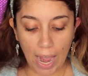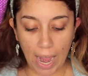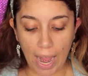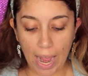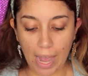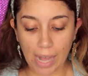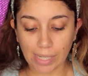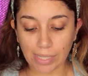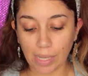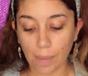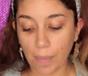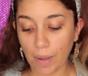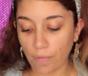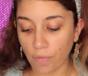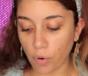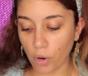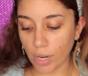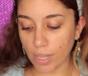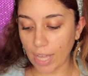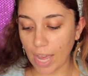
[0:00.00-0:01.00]
And
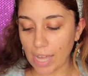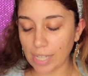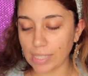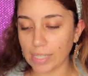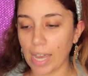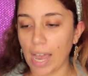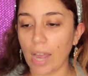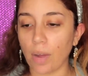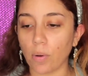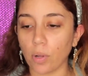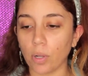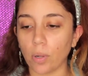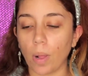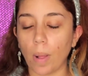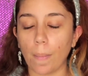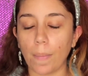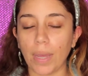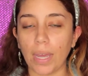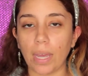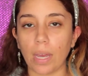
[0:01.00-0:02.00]
before that, I
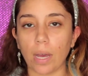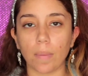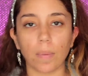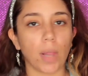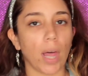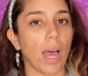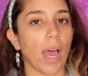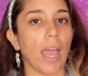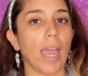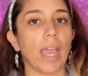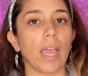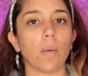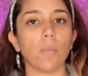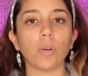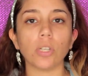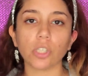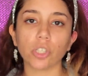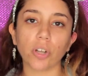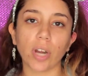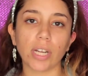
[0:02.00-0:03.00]
will be applying
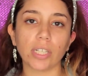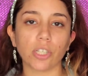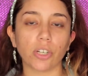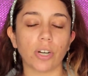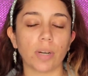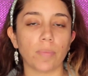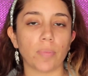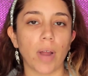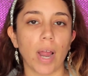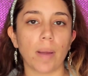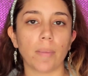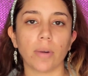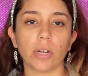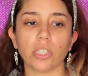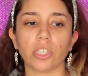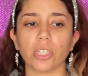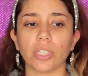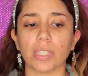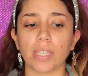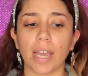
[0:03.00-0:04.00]
moisturizer and primer
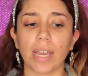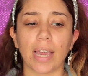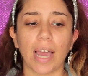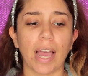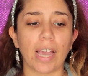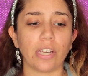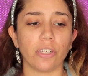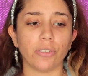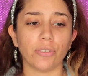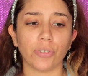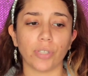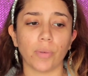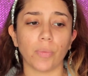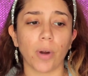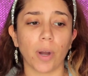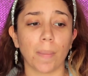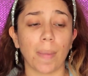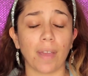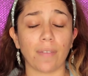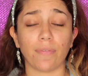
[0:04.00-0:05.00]
just like I usually
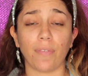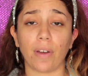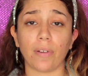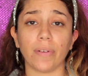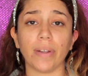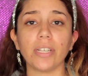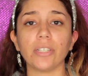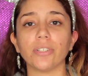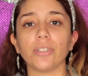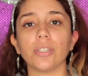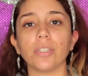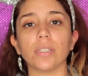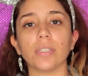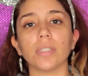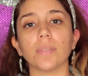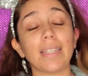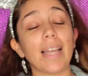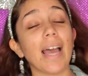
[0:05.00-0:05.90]
wear my foundations.